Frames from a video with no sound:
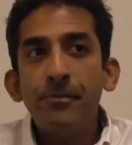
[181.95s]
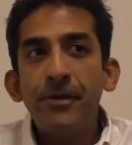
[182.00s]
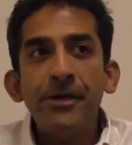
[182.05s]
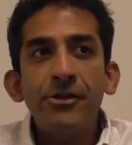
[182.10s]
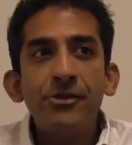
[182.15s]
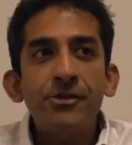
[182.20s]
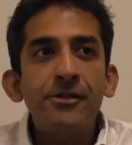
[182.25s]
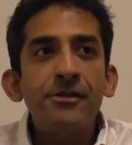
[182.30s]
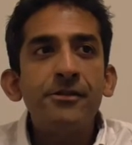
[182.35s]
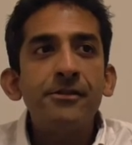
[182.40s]
a
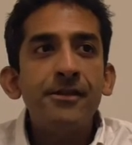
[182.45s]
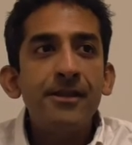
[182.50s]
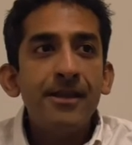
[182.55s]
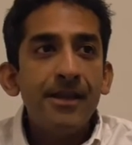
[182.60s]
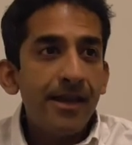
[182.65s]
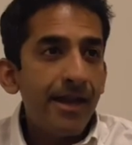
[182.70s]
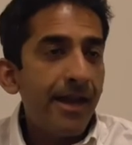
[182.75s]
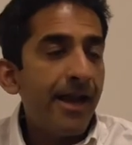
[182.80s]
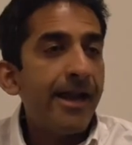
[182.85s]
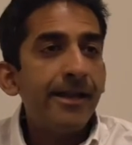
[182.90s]
patient,
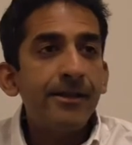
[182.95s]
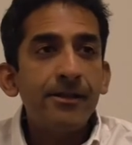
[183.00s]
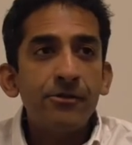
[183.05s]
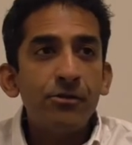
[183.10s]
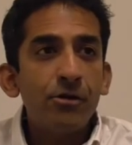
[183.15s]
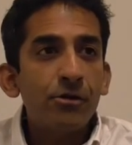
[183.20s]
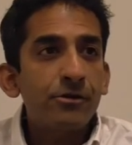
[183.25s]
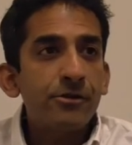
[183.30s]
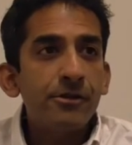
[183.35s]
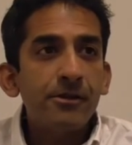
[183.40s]
and a
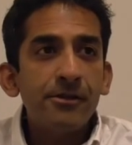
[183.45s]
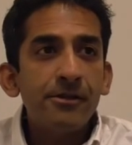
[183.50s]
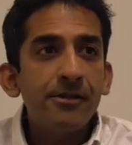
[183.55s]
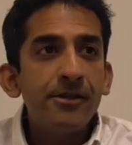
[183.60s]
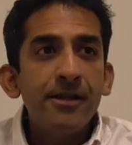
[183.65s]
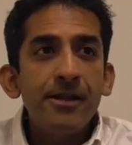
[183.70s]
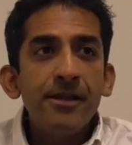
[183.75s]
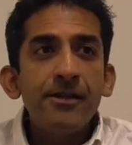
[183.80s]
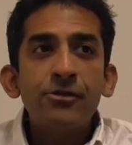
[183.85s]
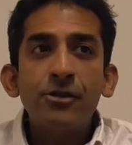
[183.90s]

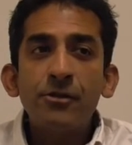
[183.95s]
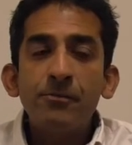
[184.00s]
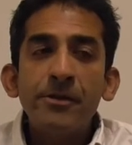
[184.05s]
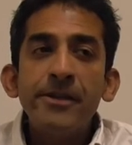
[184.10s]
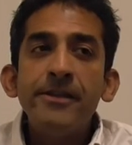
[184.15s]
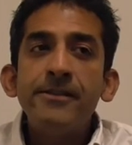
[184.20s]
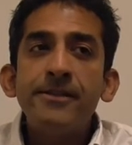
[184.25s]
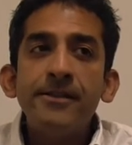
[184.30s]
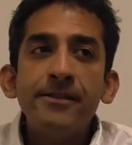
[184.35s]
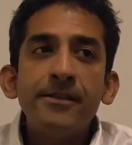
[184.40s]
doctor. So it
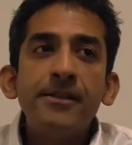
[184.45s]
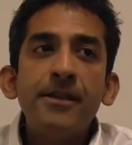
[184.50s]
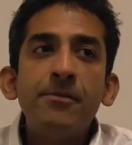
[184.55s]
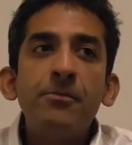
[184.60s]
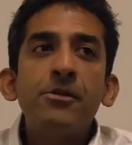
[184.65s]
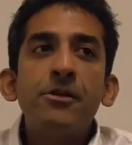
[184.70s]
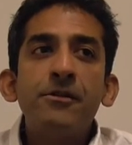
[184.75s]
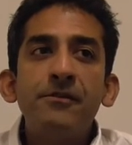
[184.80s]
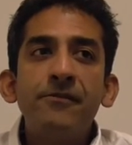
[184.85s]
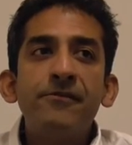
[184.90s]
brings in a
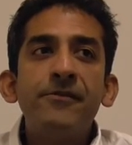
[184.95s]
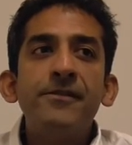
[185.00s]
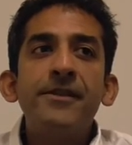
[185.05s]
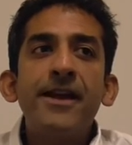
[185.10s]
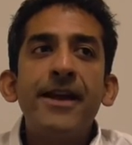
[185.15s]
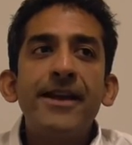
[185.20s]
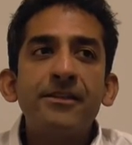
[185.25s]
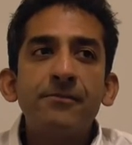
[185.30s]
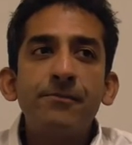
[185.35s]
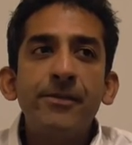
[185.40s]
number of
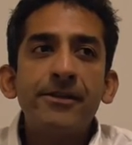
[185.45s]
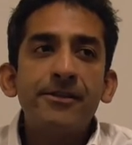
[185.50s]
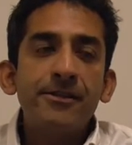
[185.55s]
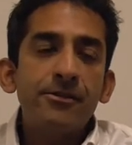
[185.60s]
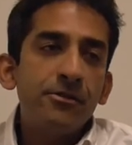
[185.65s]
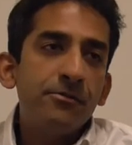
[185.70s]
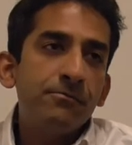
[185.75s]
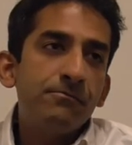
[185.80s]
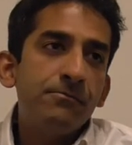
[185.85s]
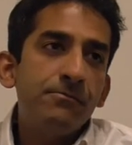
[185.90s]
different aspects
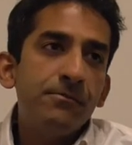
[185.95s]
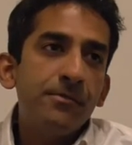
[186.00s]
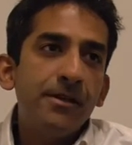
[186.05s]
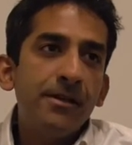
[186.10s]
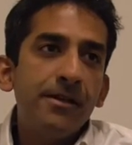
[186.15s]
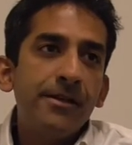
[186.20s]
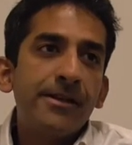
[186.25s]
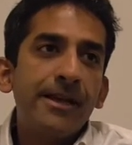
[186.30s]
that you